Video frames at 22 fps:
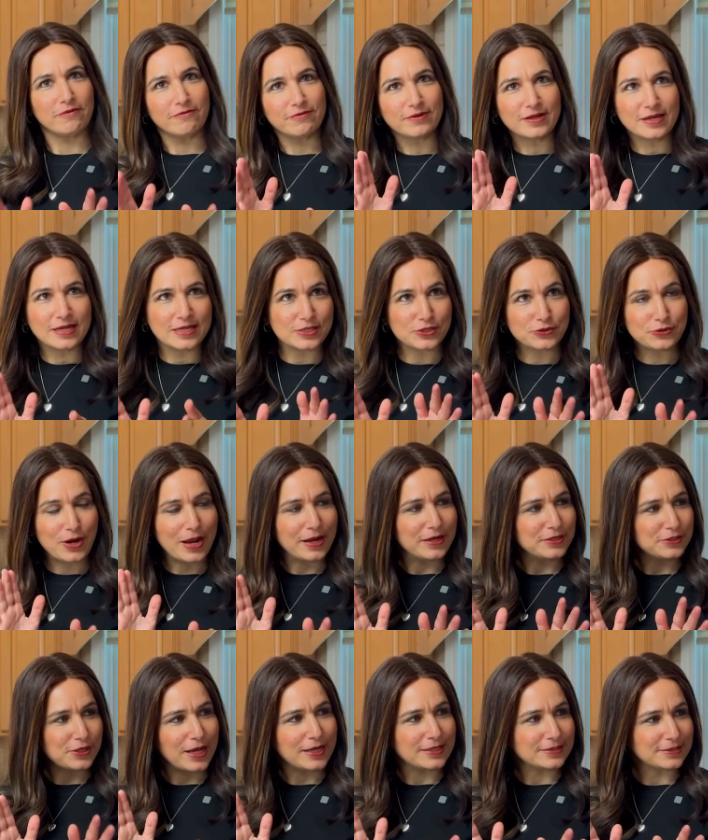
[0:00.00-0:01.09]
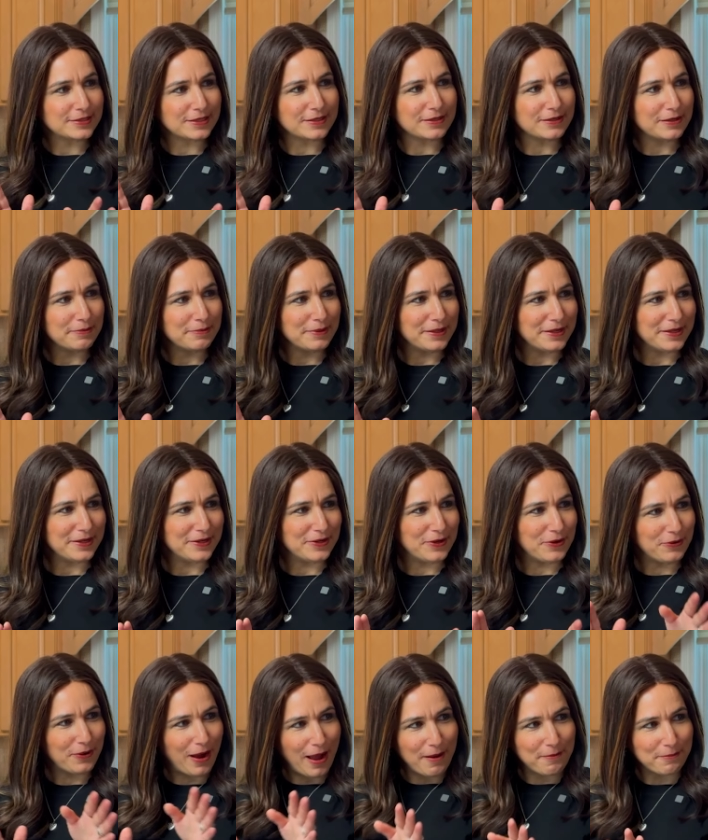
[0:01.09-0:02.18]
of strategized a little bit. You
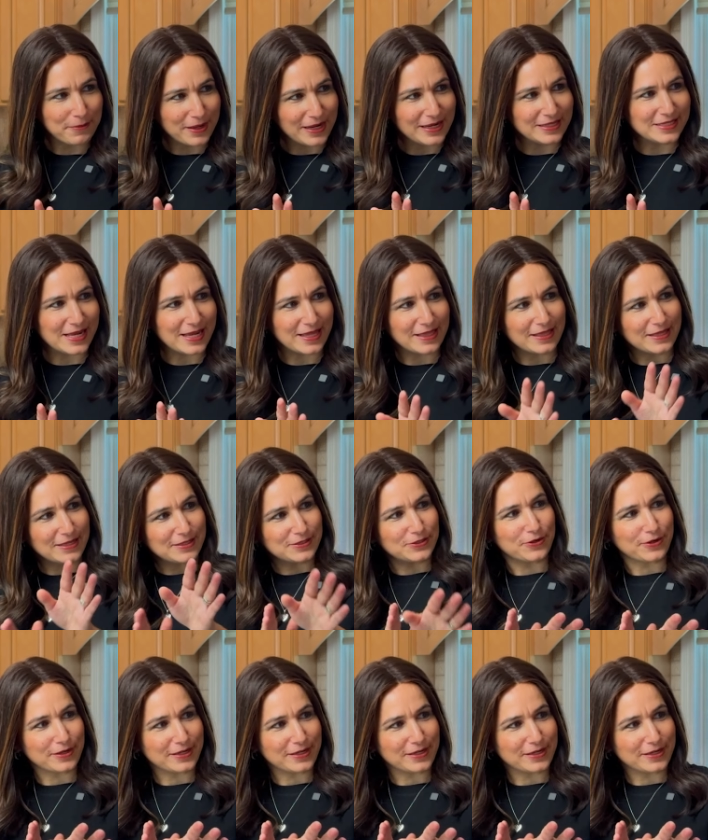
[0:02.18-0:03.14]
know, I'm going to take this, you're